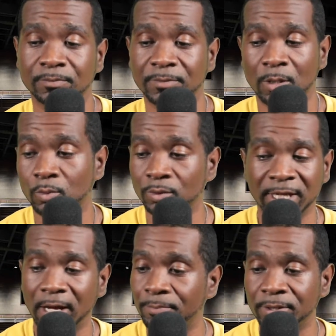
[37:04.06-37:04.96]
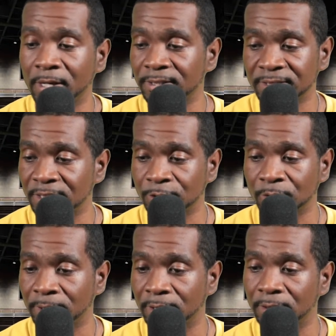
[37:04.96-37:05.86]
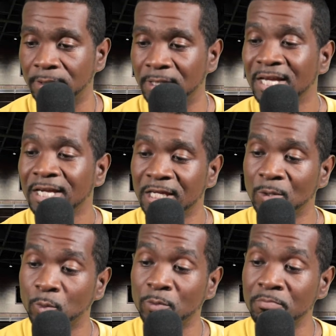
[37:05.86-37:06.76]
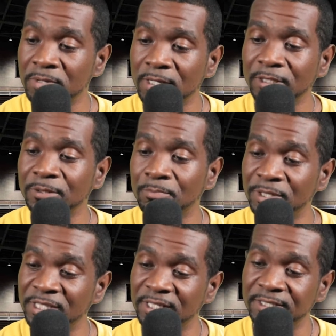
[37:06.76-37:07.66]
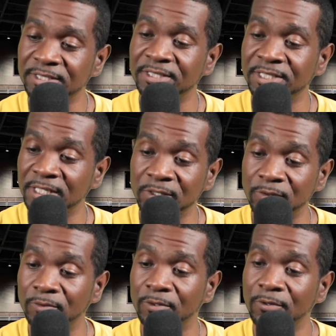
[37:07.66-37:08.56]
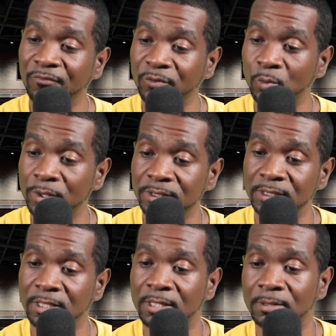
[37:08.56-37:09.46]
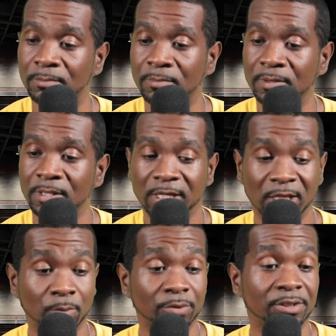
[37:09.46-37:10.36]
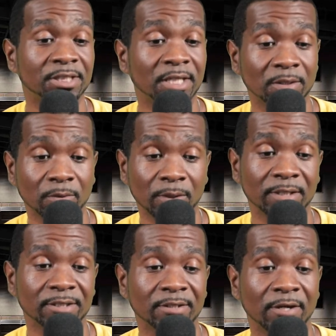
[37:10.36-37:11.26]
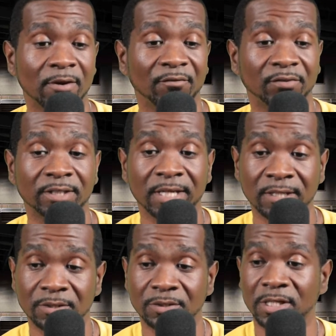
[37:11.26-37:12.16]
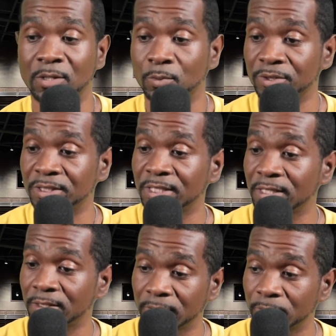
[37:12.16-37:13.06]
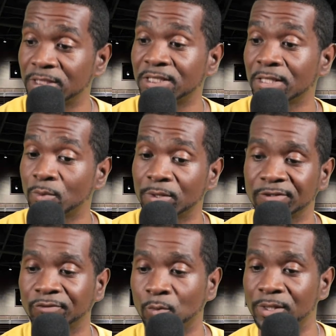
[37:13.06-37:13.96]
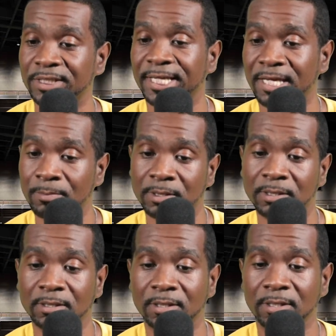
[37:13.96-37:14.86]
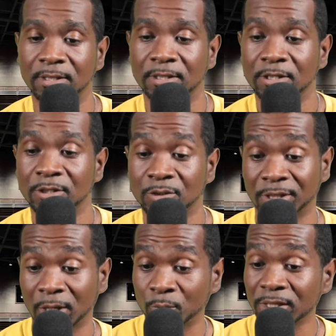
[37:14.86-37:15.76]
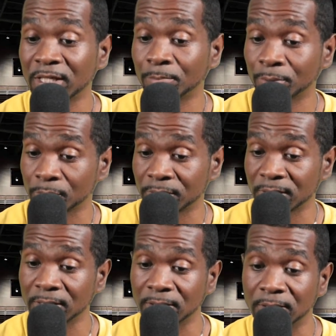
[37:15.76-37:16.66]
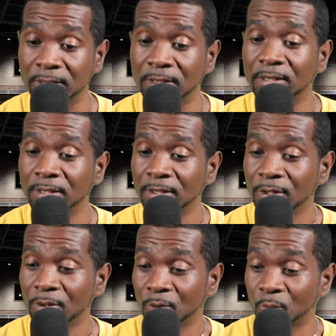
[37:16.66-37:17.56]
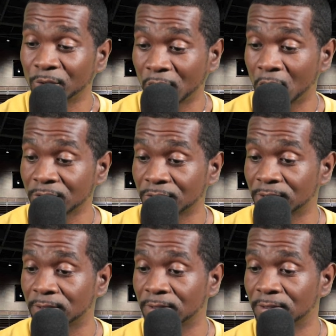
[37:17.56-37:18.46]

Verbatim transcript: it will not be our decision maker. It will merely be a signal for what's to come. It will signal us for danger. It will signal signal us for what's imminent so that we can proceed with caution